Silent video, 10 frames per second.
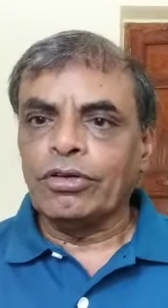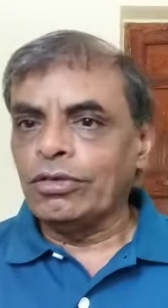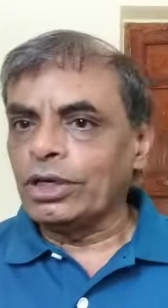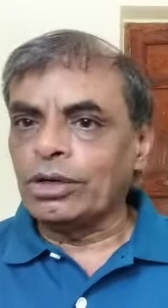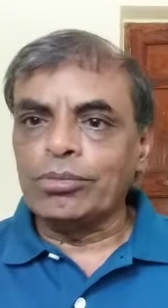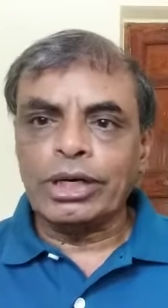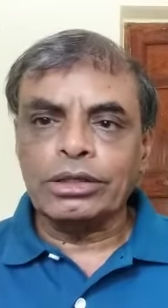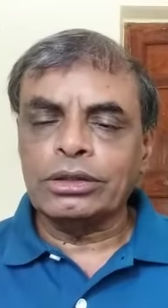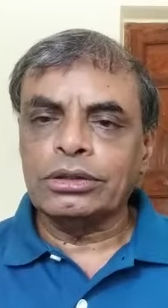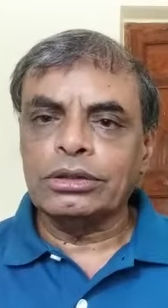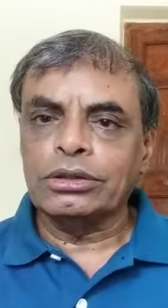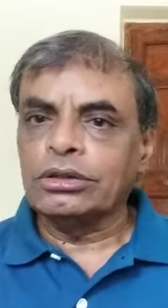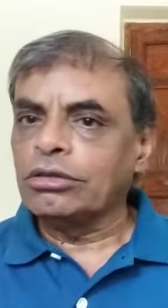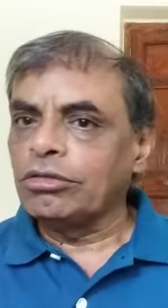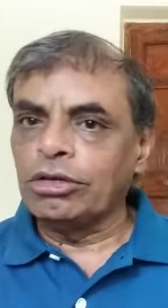we will come back,
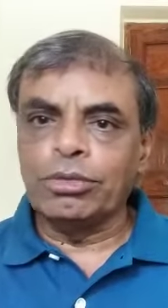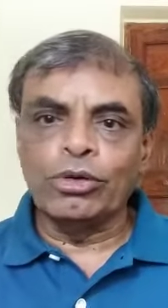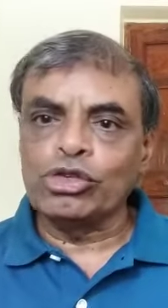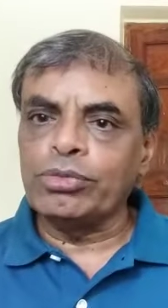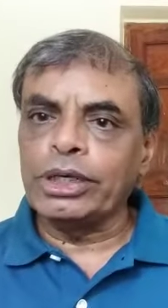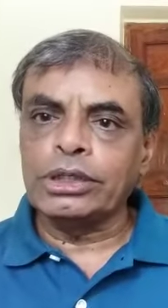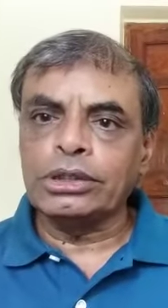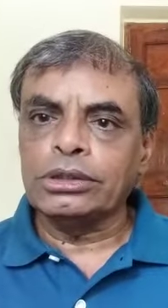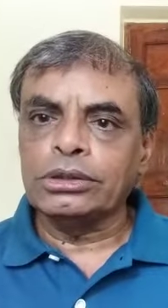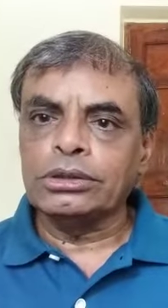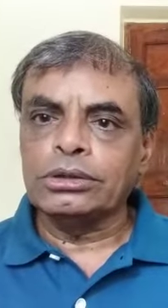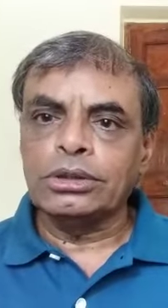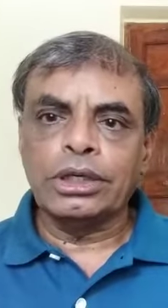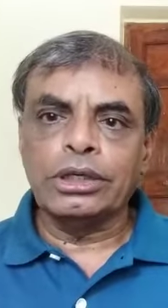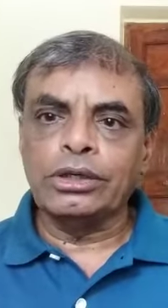we'll bounce back,
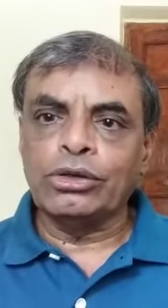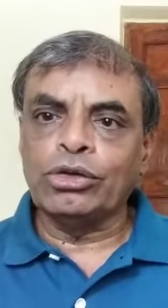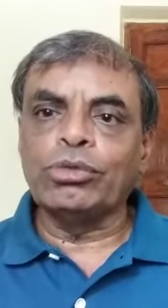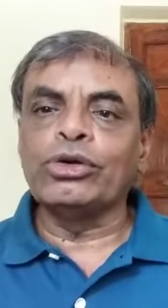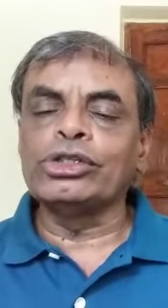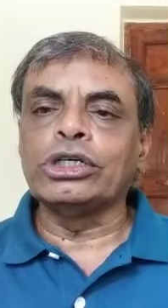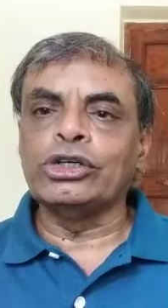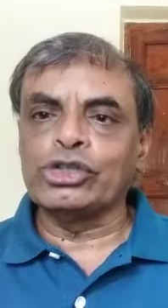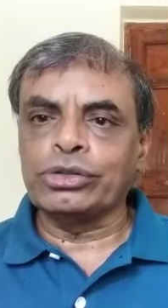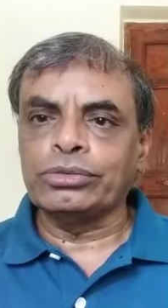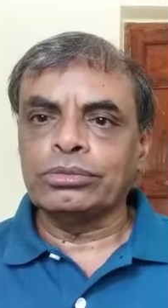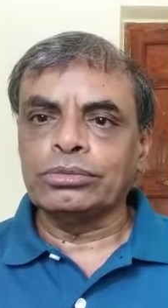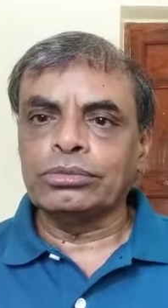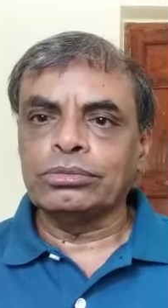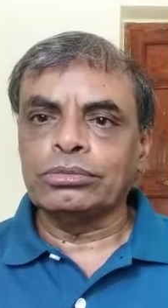and tomorrow is ours.
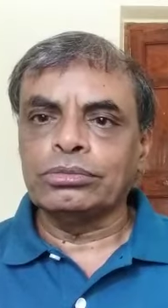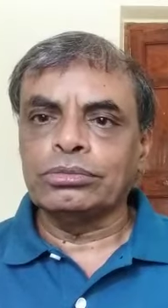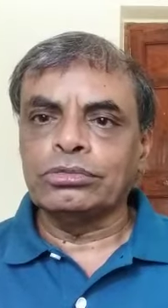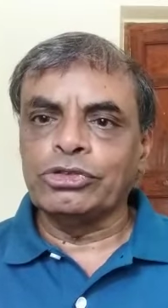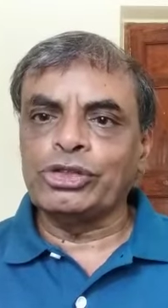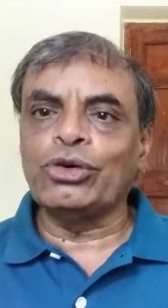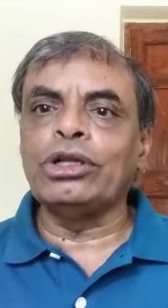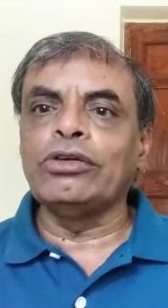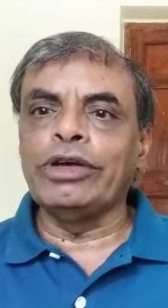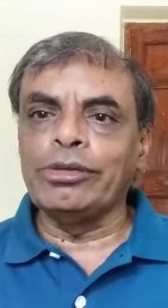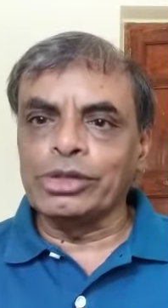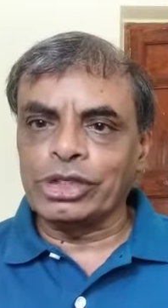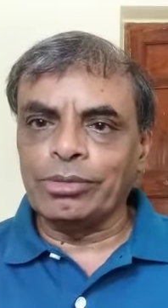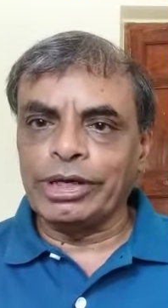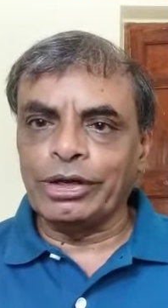Wish you all the very
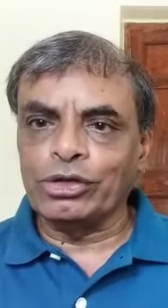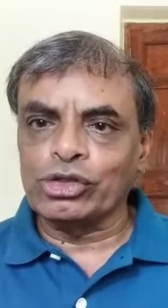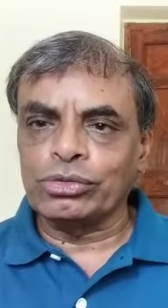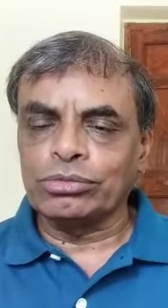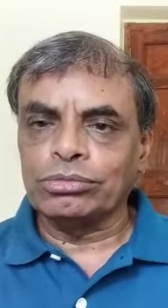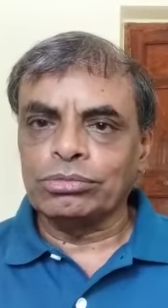best, Americans.